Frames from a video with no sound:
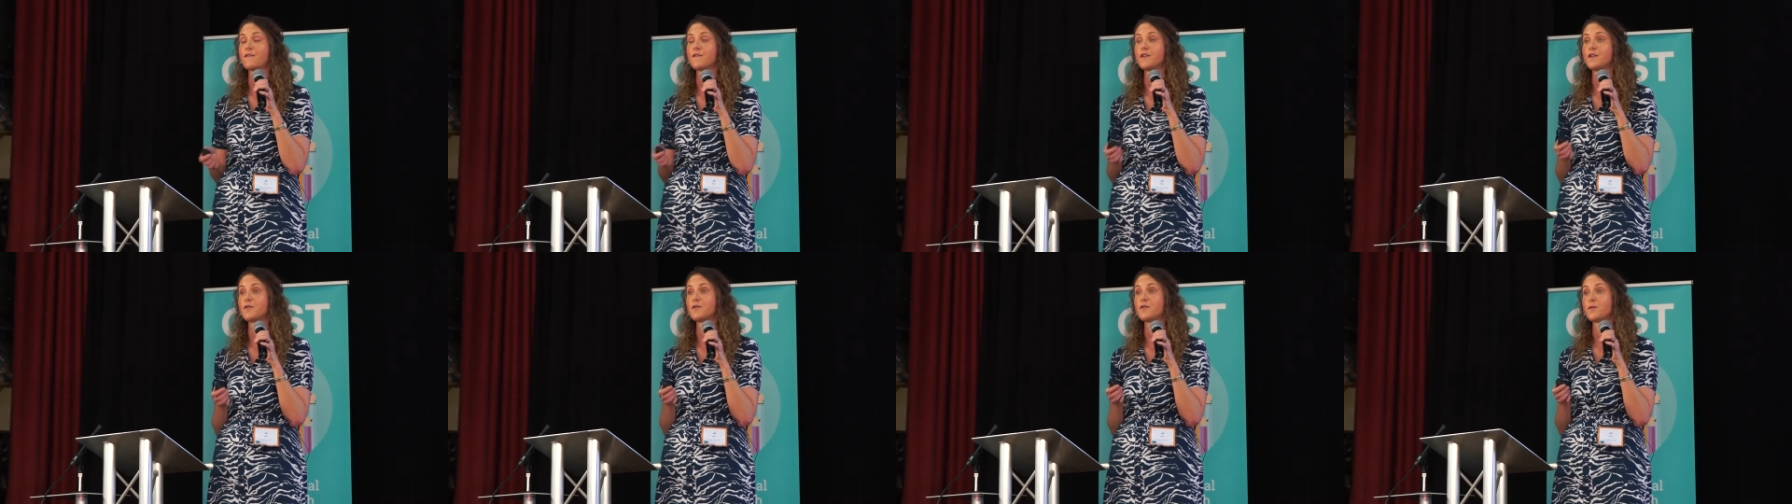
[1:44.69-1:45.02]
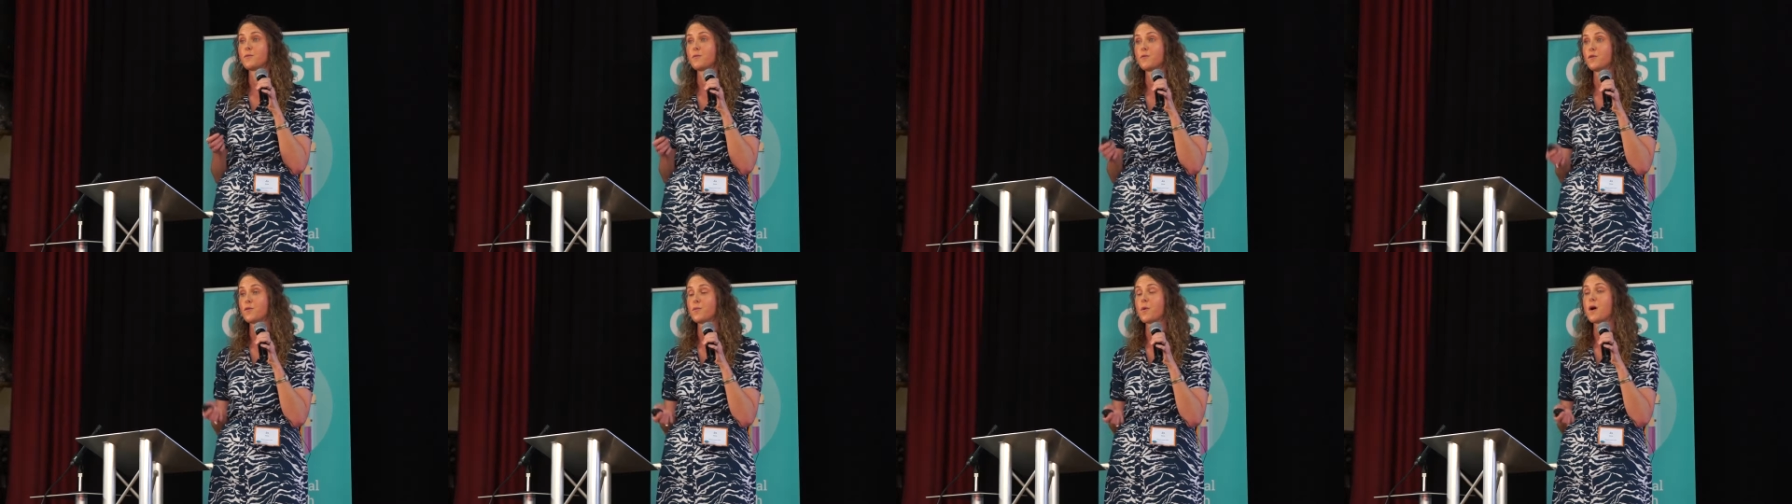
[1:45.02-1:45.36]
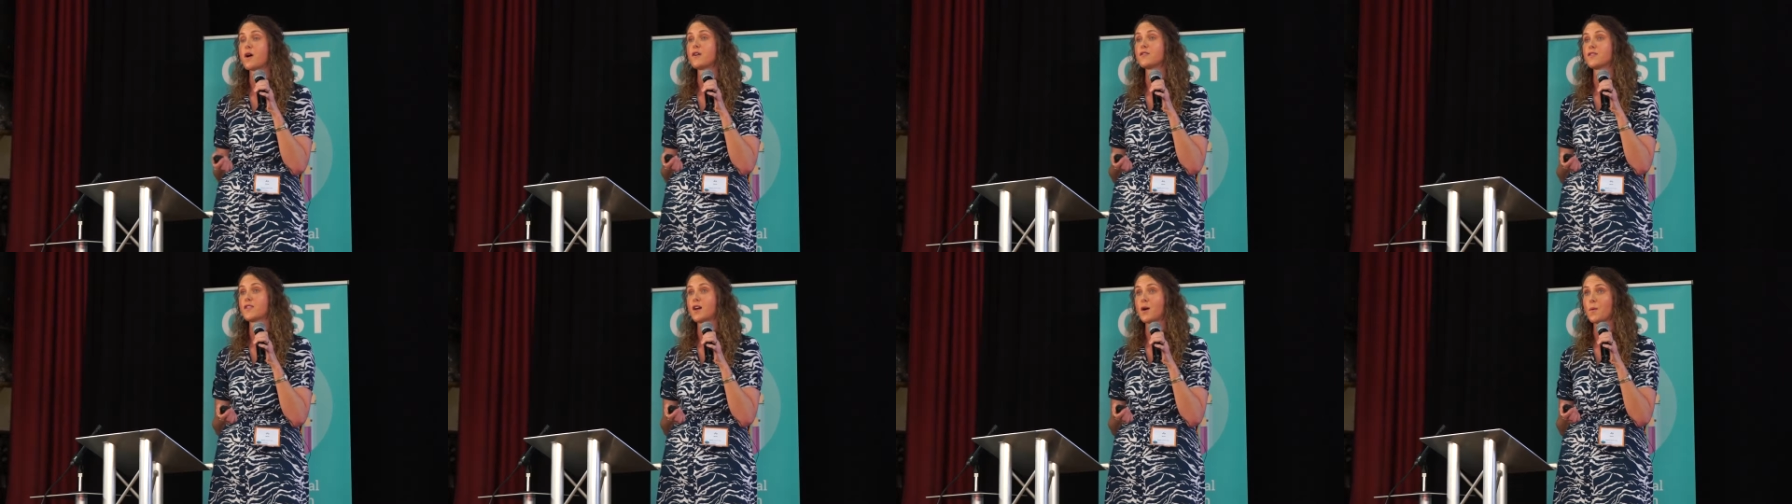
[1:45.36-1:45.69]
you know, the
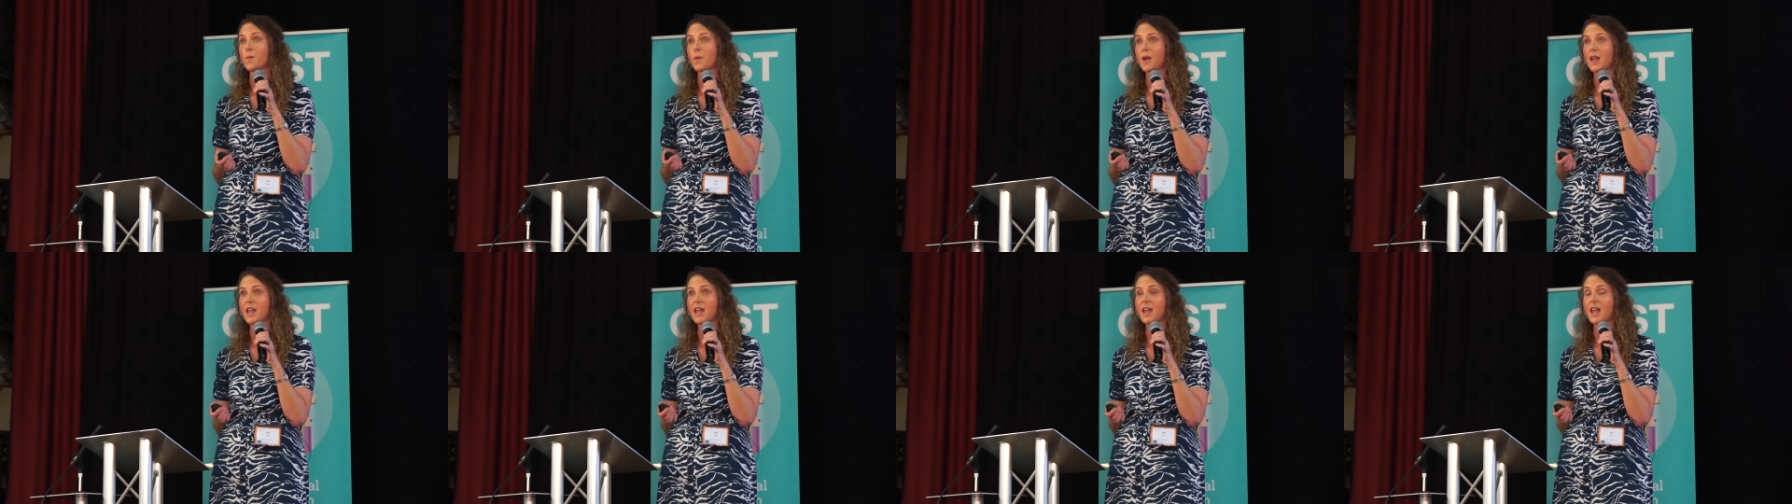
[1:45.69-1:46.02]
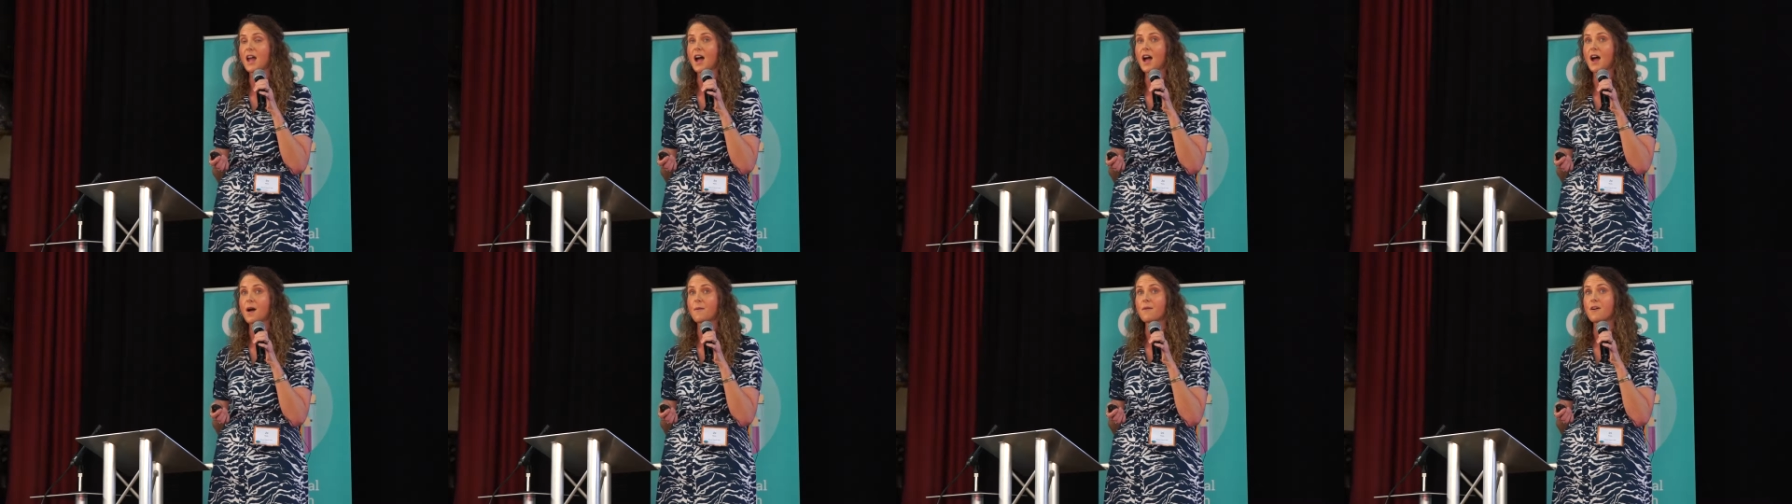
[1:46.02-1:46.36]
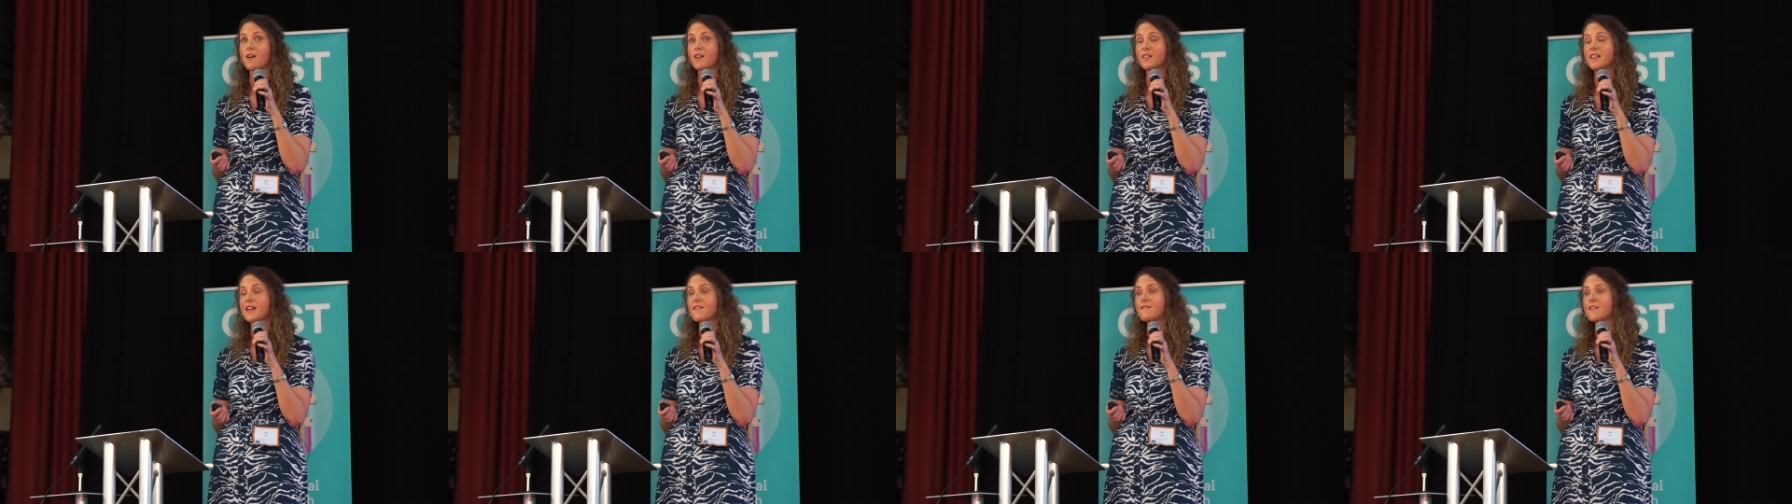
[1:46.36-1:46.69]
world that we
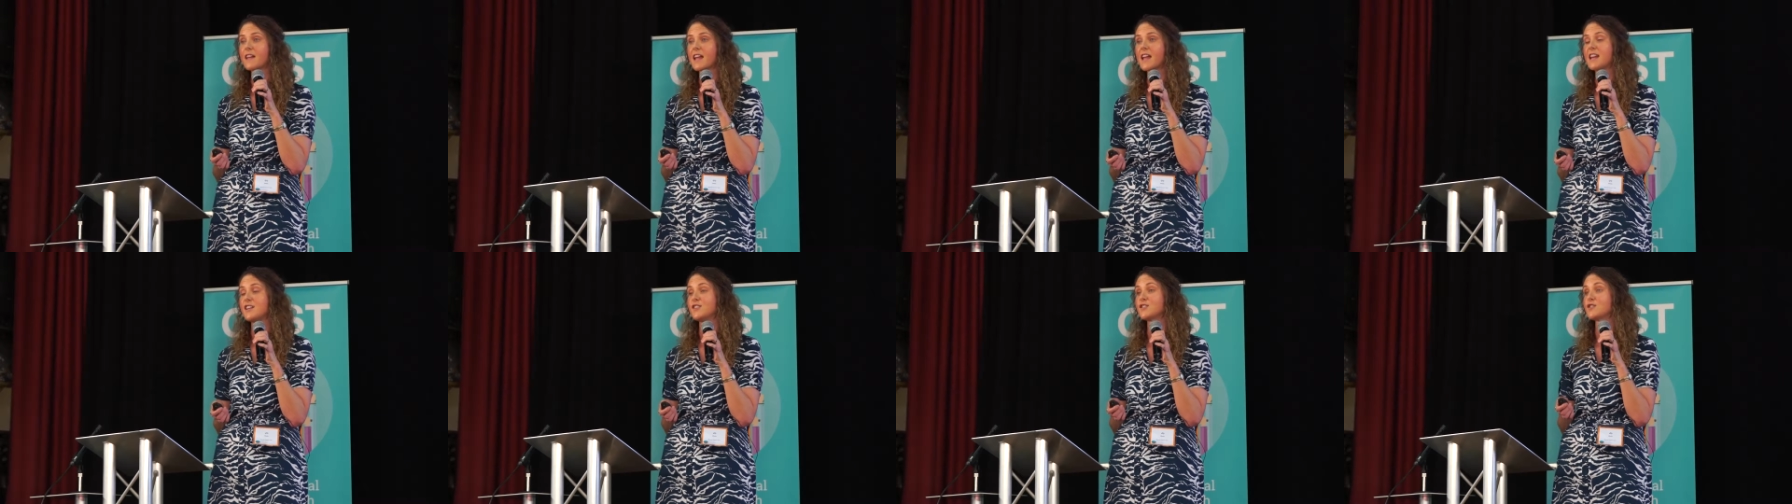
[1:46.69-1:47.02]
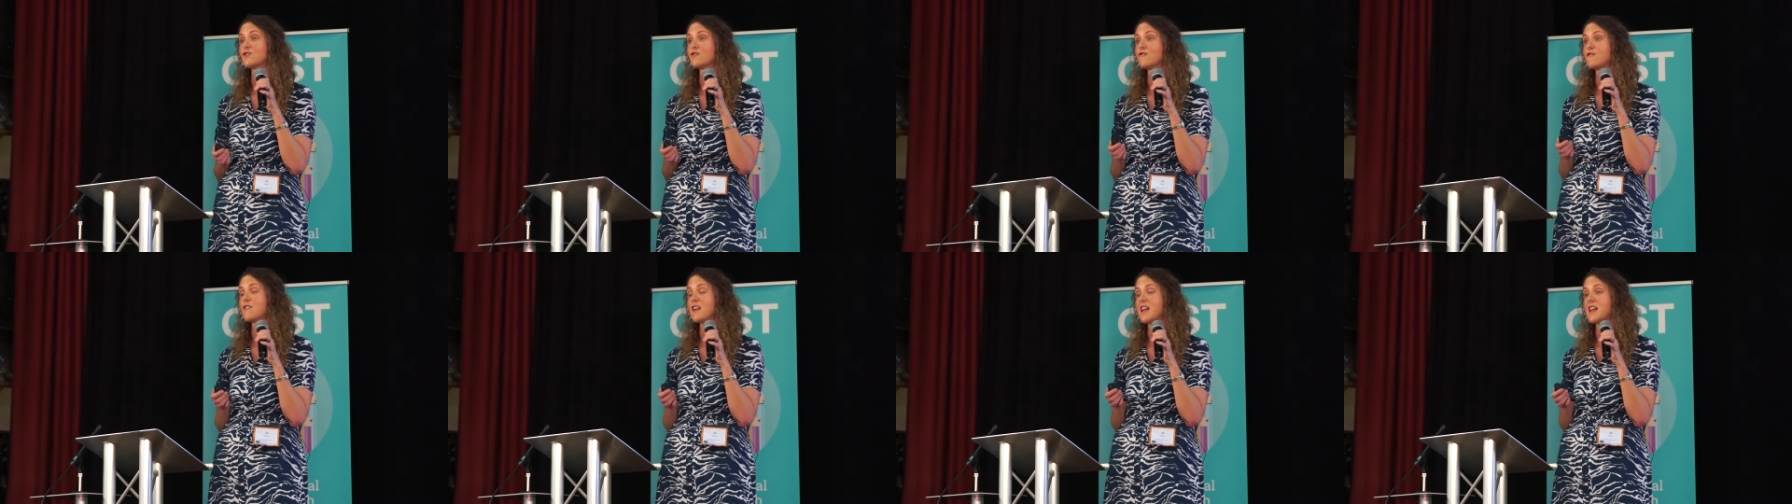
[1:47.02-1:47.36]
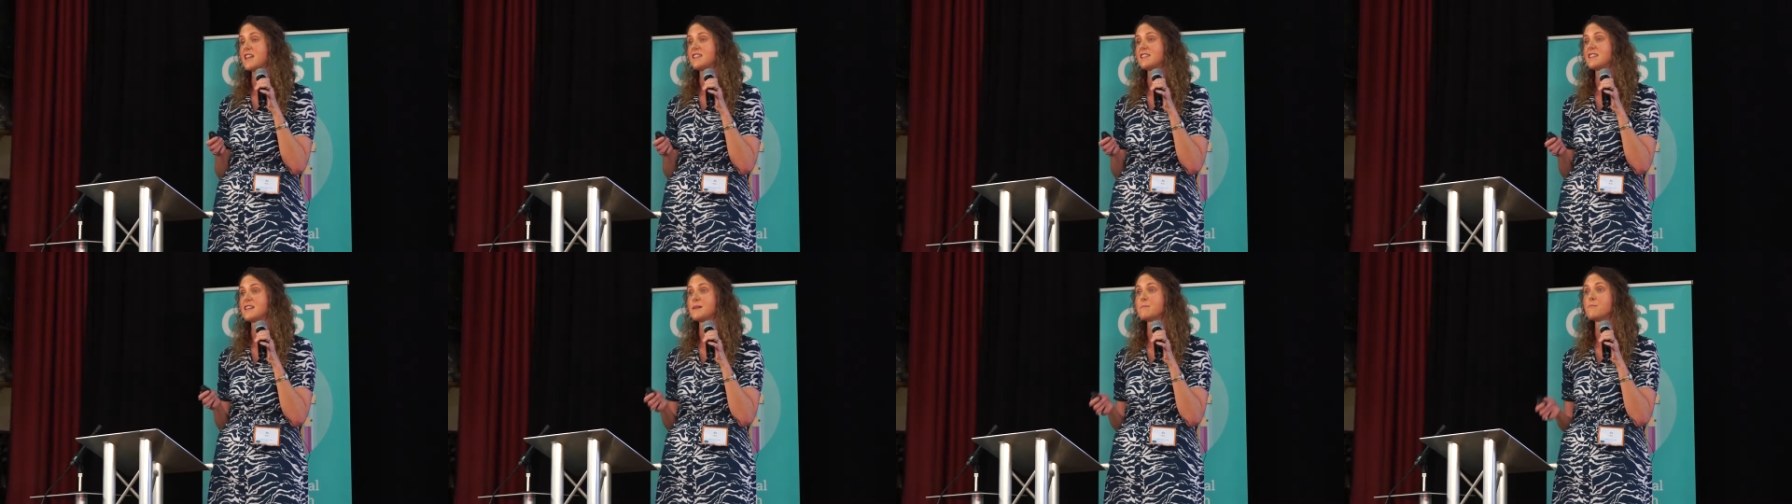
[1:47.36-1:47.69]
are living in is
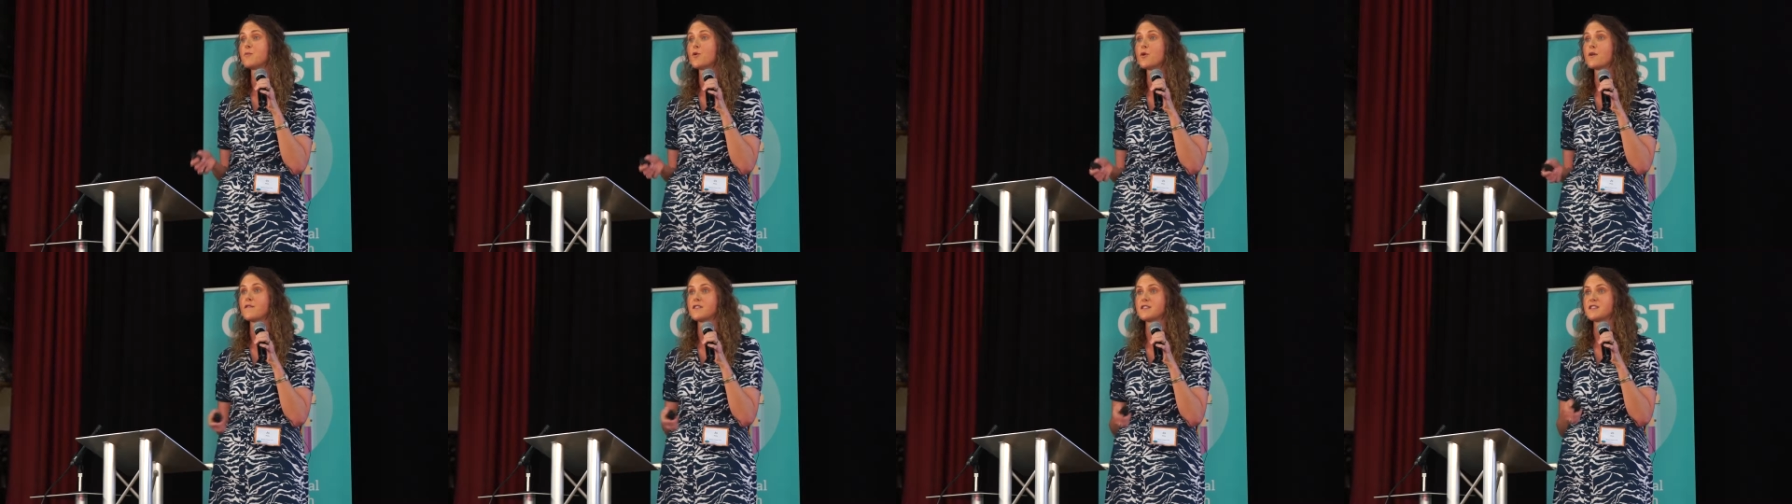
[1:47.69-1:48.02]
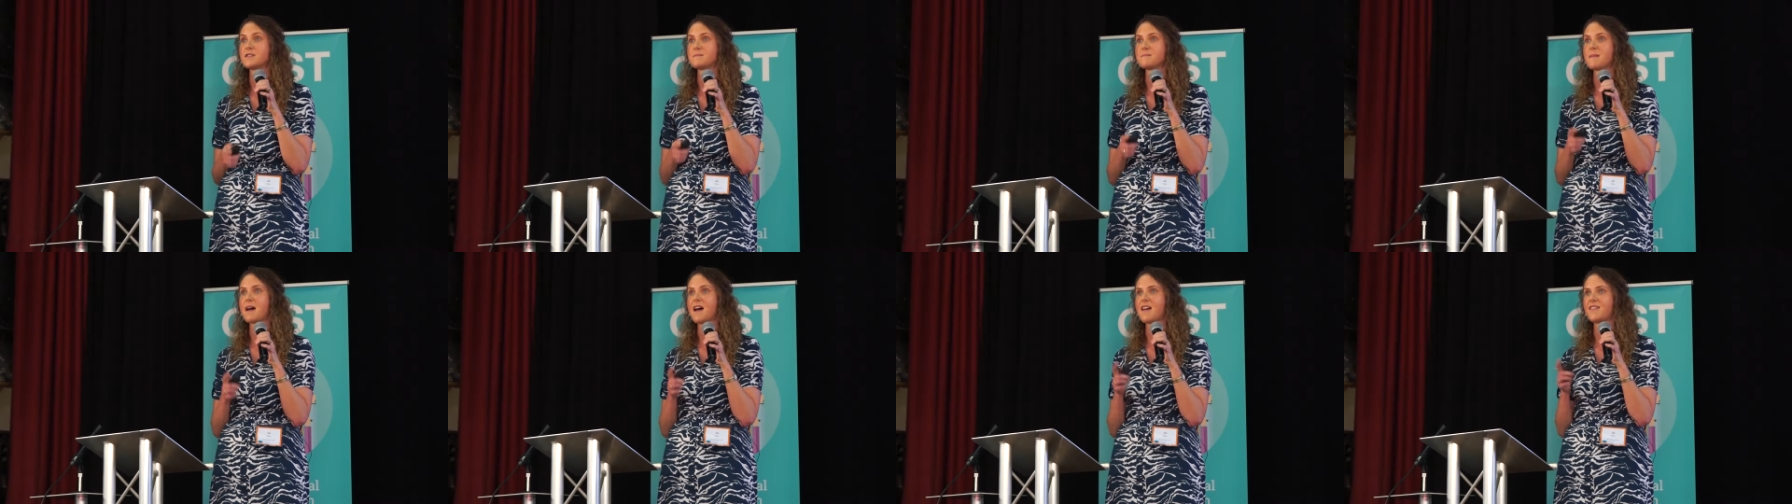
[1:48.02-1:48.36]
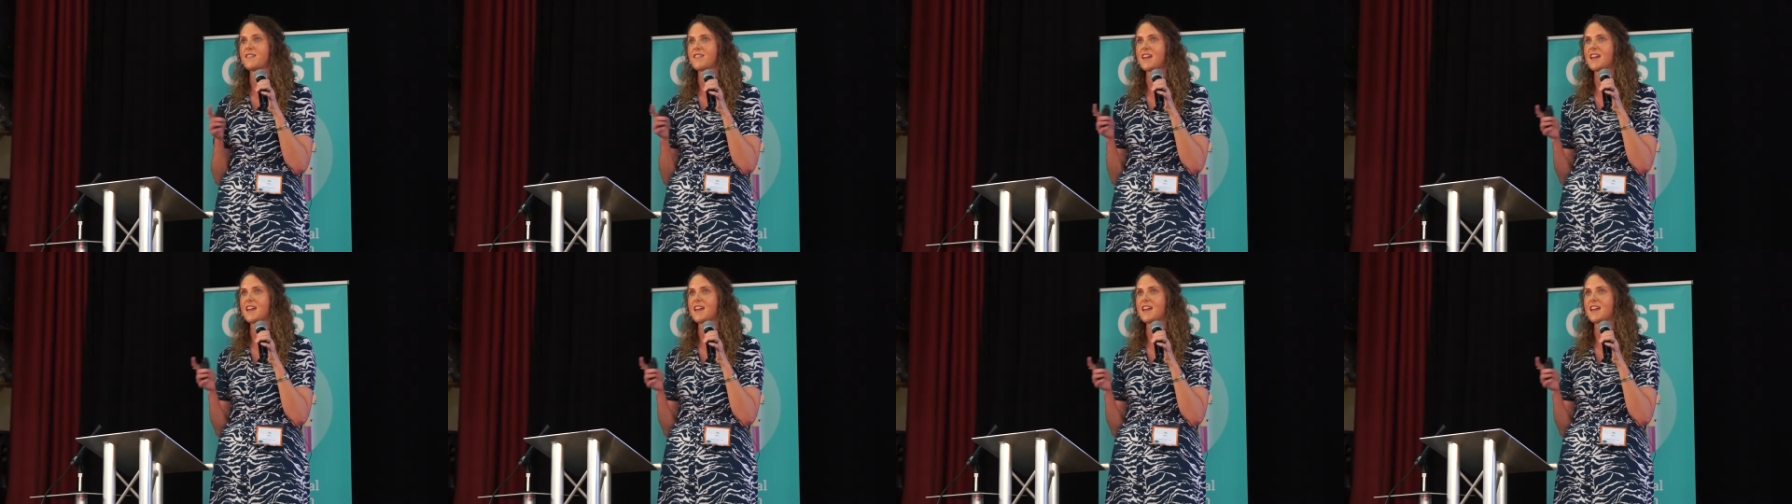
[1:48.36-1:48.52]
creating more of a demand.